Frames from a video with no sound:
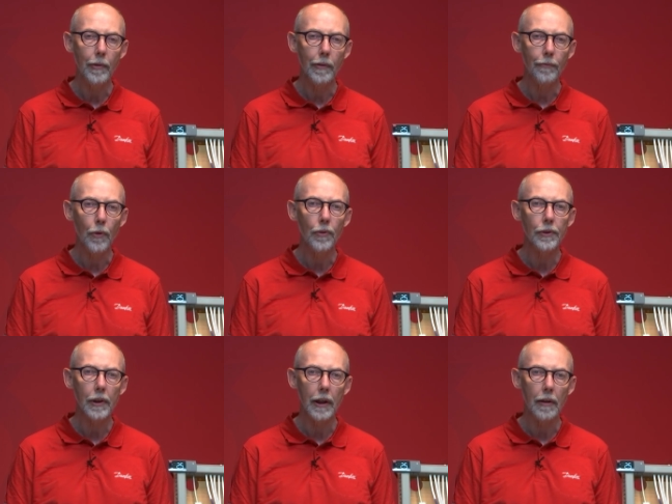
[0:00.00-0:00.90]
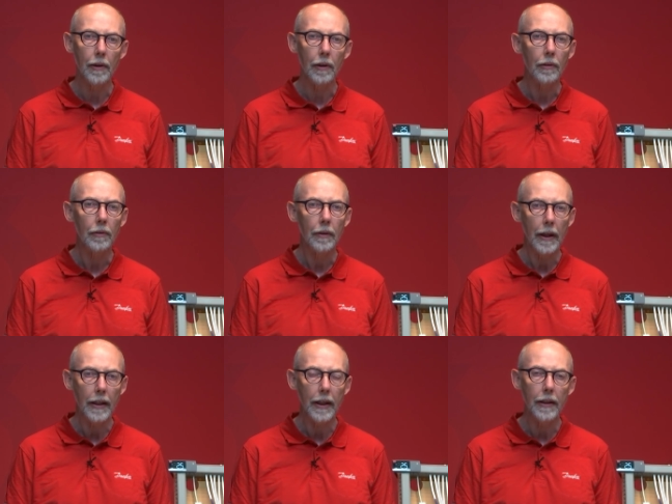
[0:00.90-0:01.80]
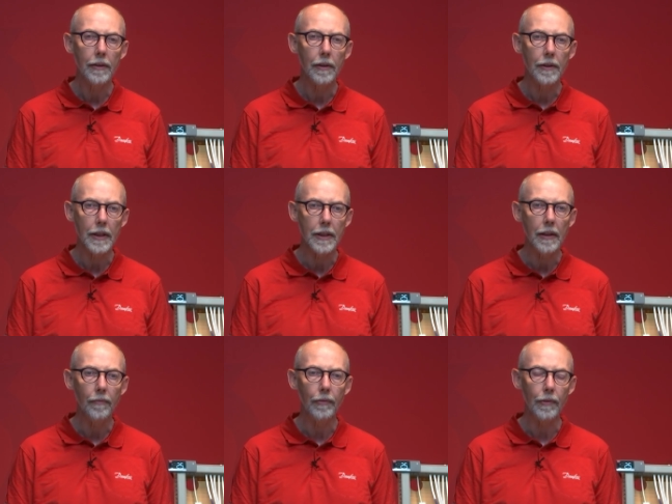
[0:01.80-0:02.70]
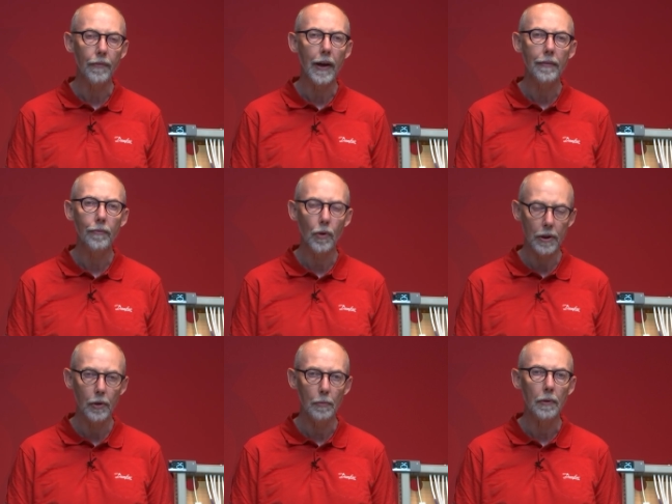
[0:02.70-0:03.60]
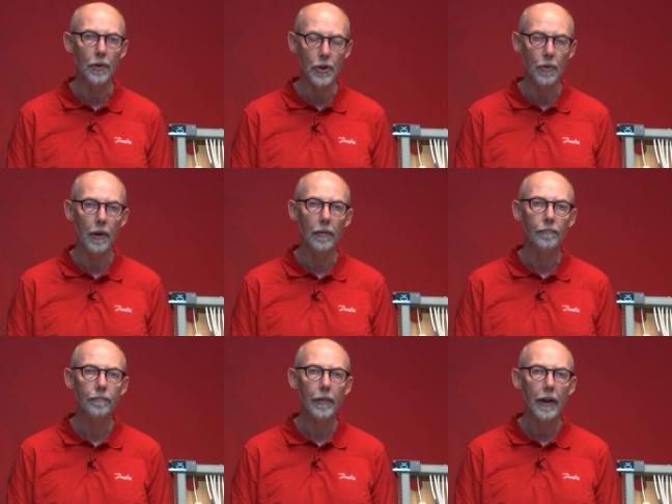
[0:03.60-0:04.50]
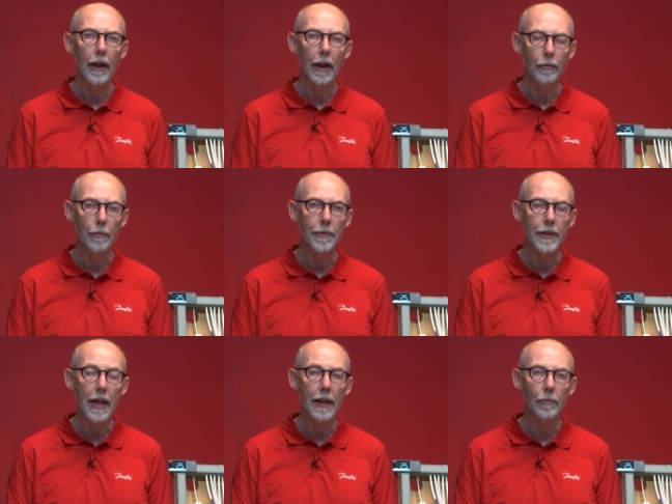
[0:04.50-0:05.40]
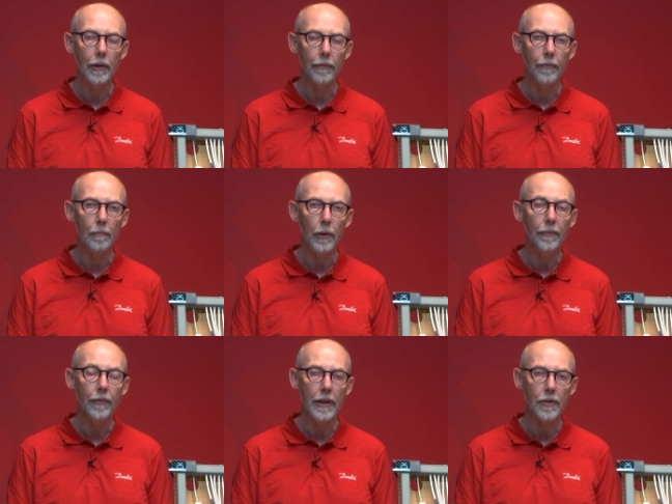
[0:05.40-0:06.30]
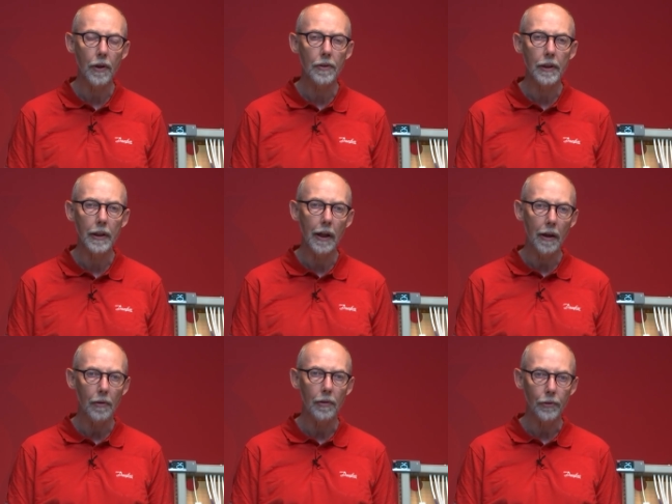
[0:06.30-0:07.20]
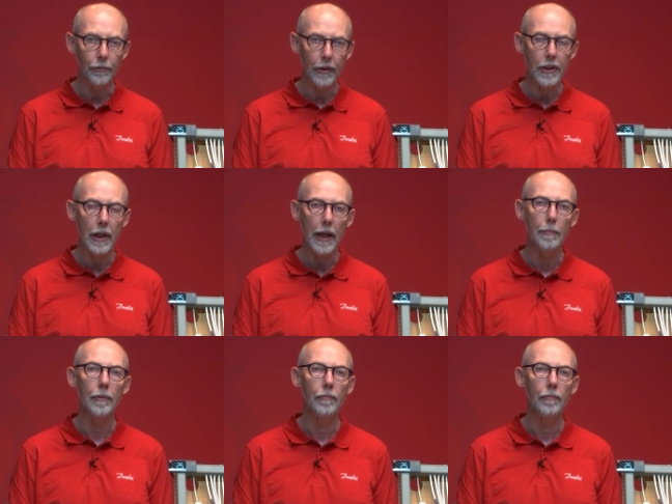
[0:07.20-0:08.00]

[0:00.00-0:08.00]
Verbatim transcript: will focus on our AKCC55 water loop controller and we will start with a brief introduction in our refrigeration lab.